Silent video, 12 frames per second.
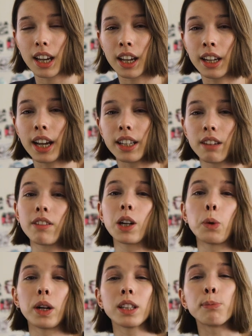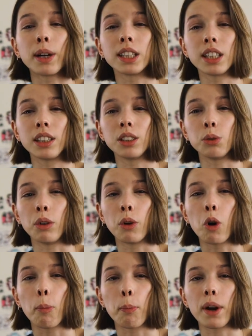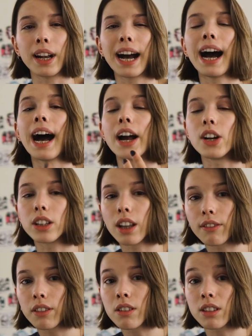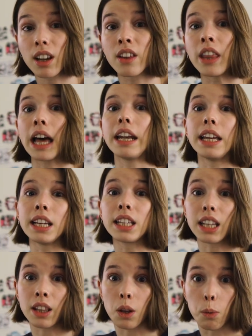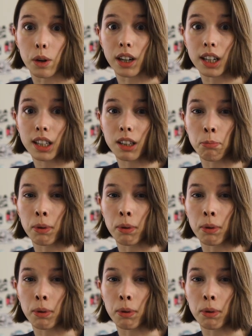And I did request Mengting to incorporate higher levels, and that is in the works.